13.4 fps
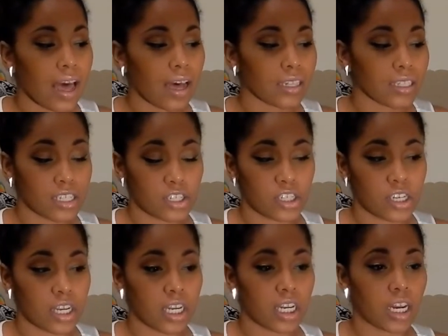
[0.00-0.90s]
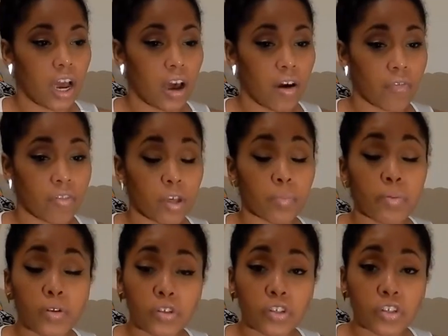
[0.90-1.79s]
edition of the
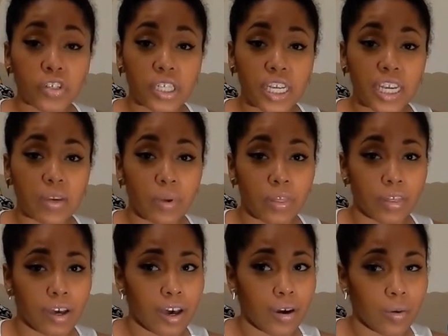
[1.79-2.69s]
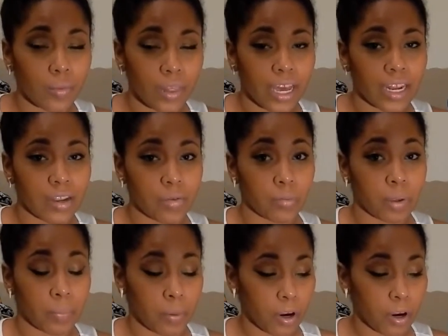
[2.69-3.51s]
booster seat, we thought that it would be